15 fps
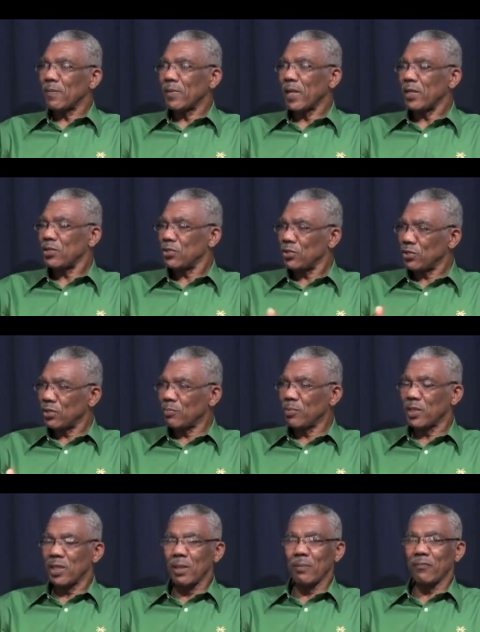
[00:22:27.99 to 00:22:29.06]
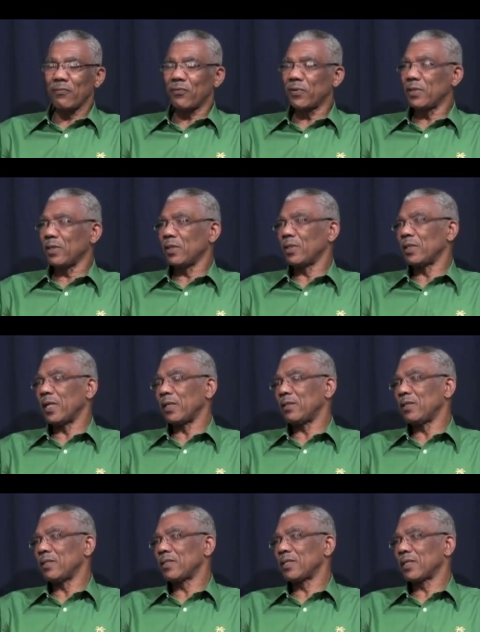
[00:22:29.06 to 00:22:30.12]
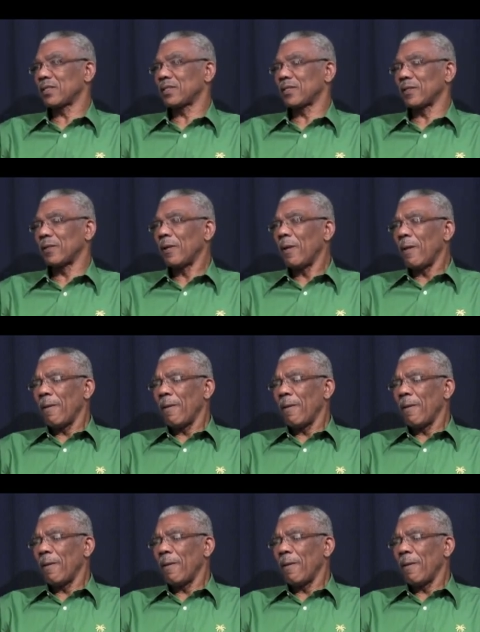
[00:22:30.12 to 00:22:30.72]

Nigeria became free in 1960.